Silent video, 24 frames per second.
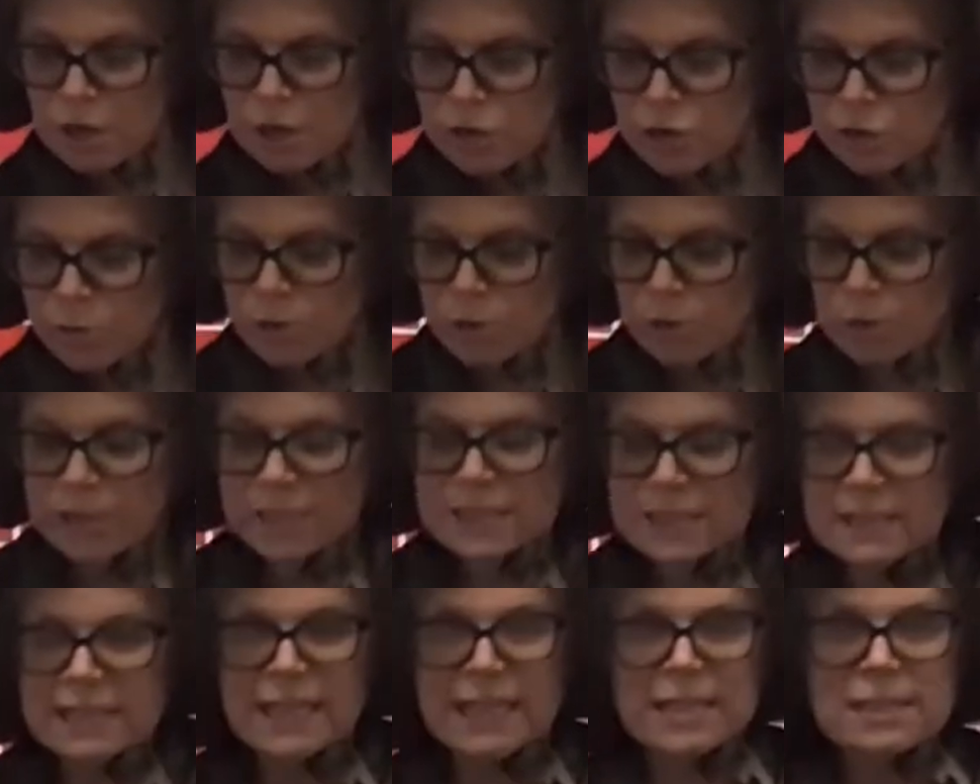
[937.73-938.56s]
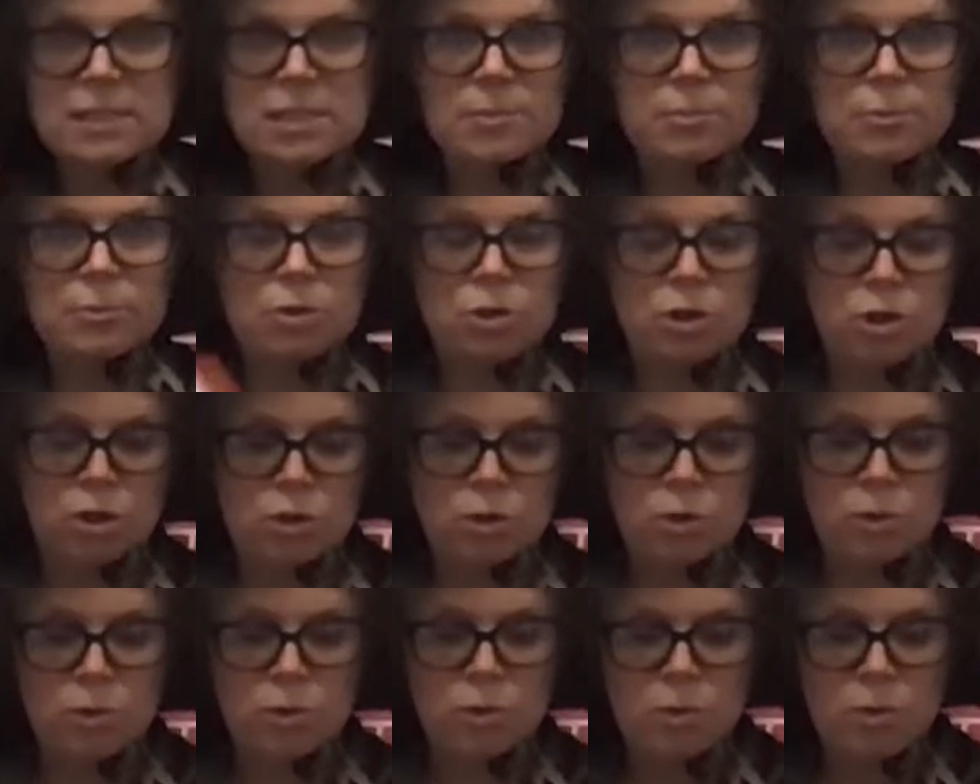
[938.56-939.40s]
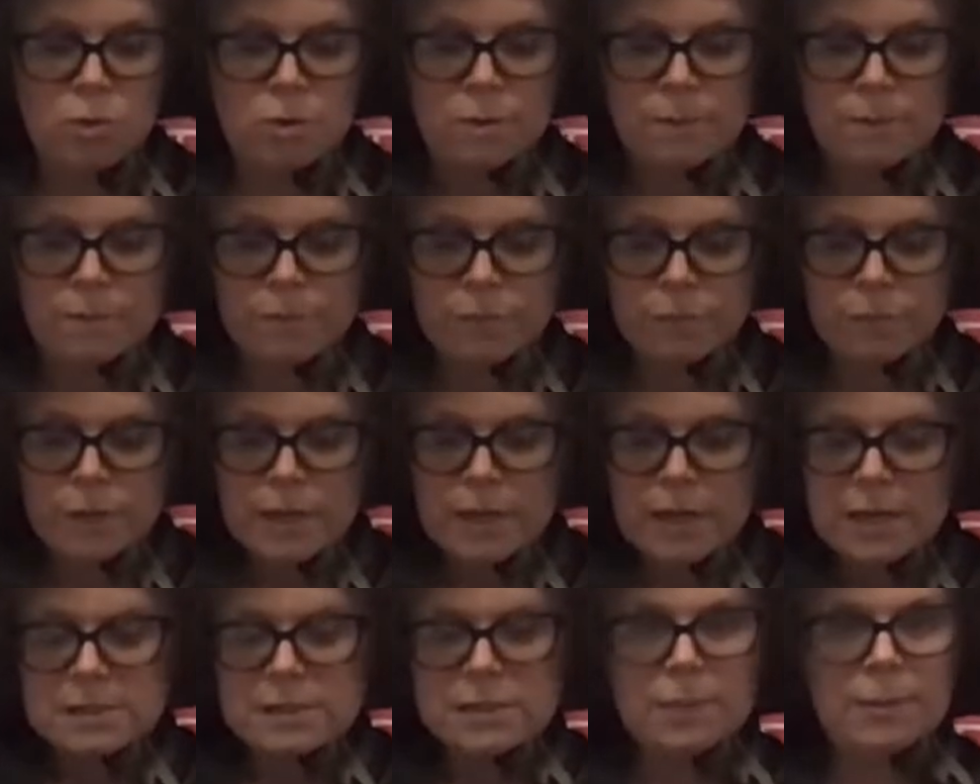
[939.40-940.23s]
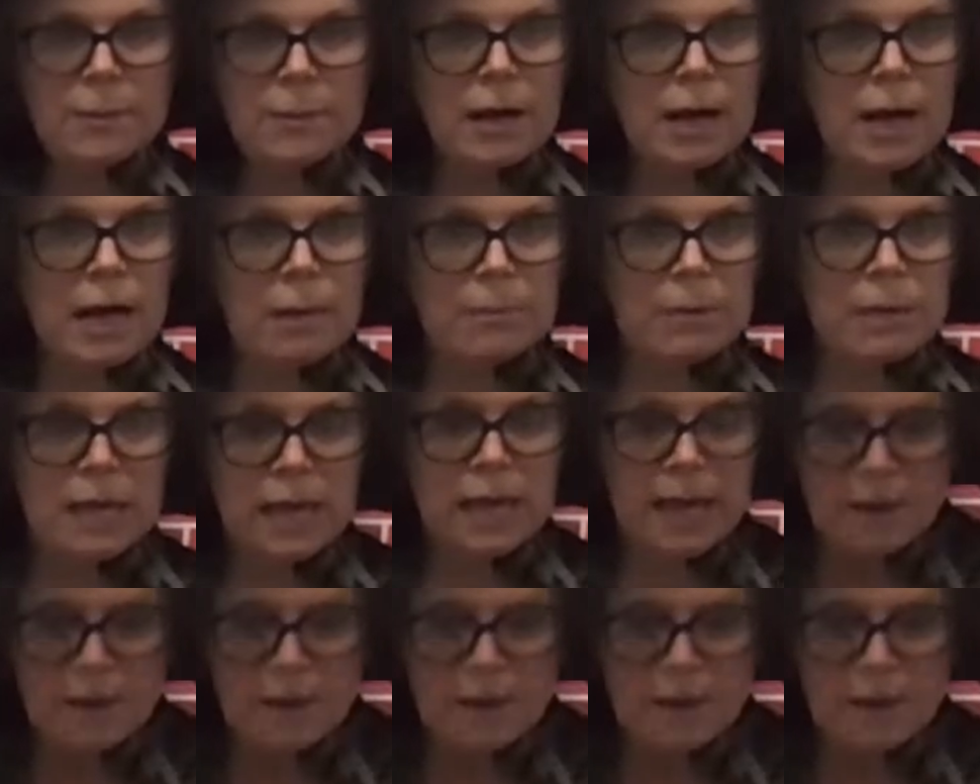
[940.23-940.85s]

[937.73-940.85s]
You're going to get some glue, some common